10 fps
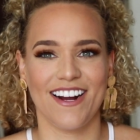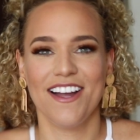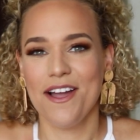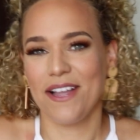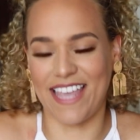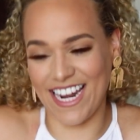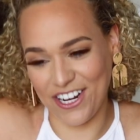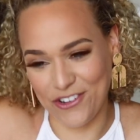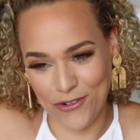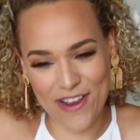there
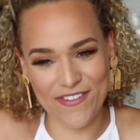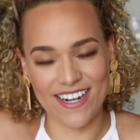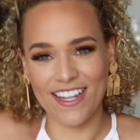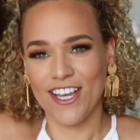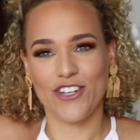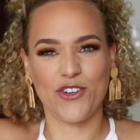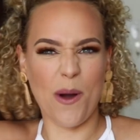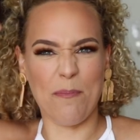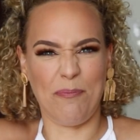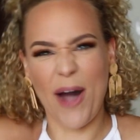getting driven
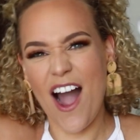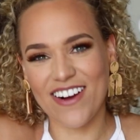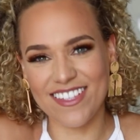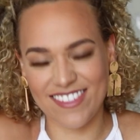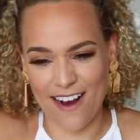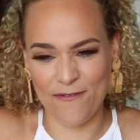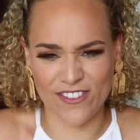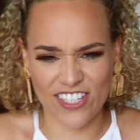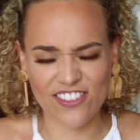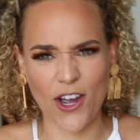to a bar in San
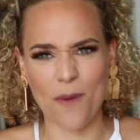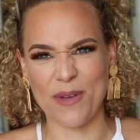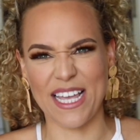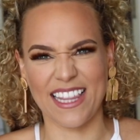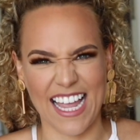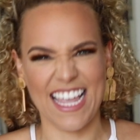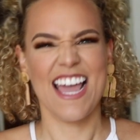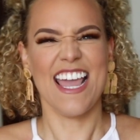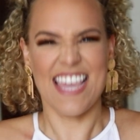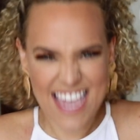Francisco being like,
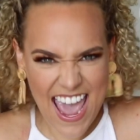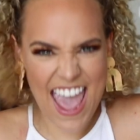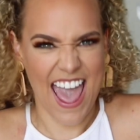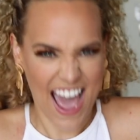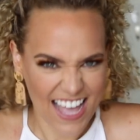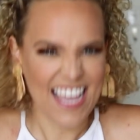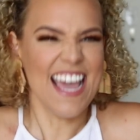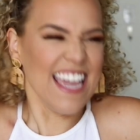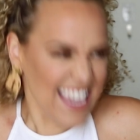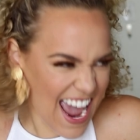Yeah,
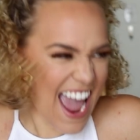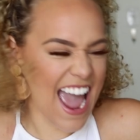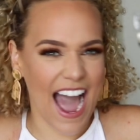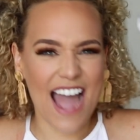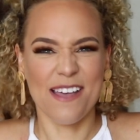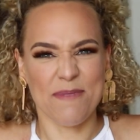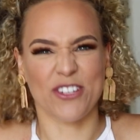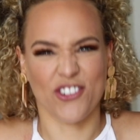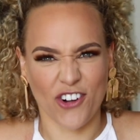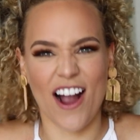I am a
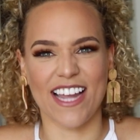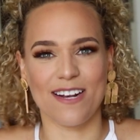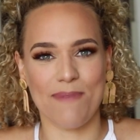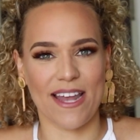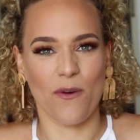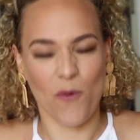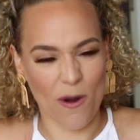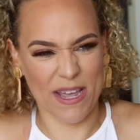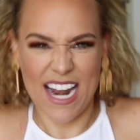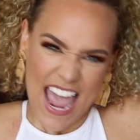strong, independent
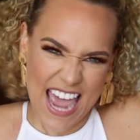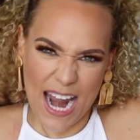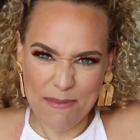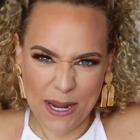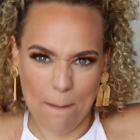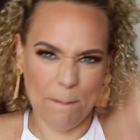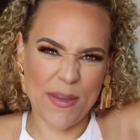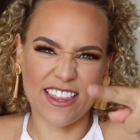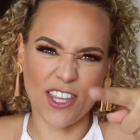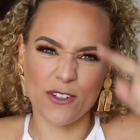woman, and I'm gonna
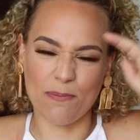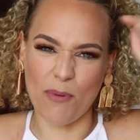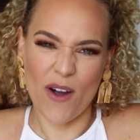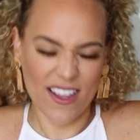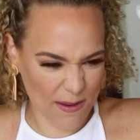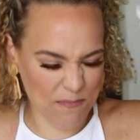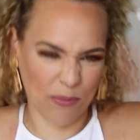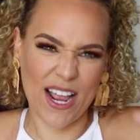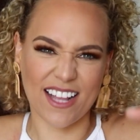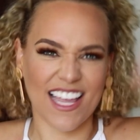beat those boys and
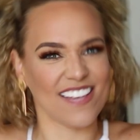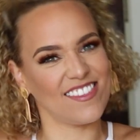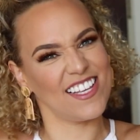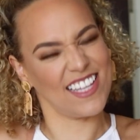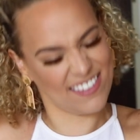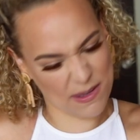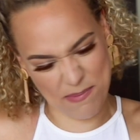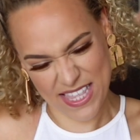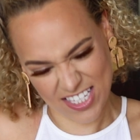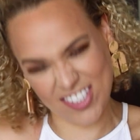break glass ceilings and
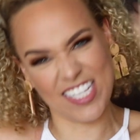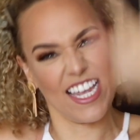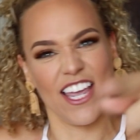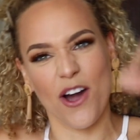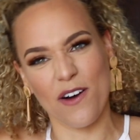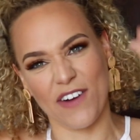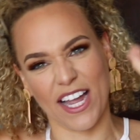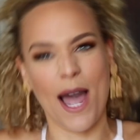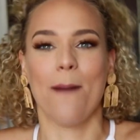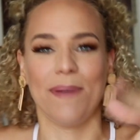be the CEO of a
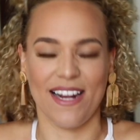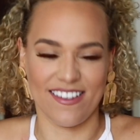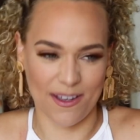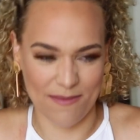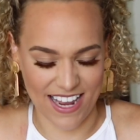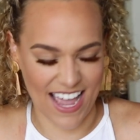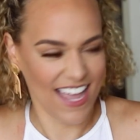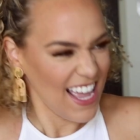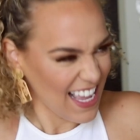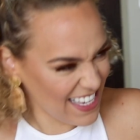company
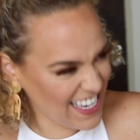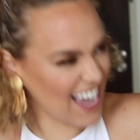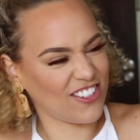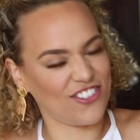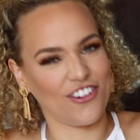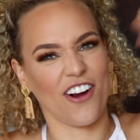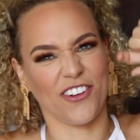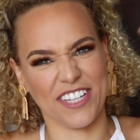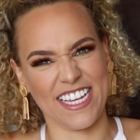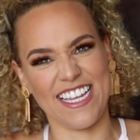someday. Yes,
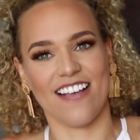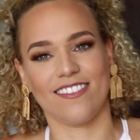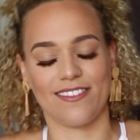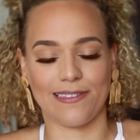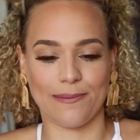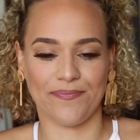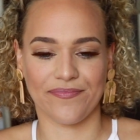Gerald, yes.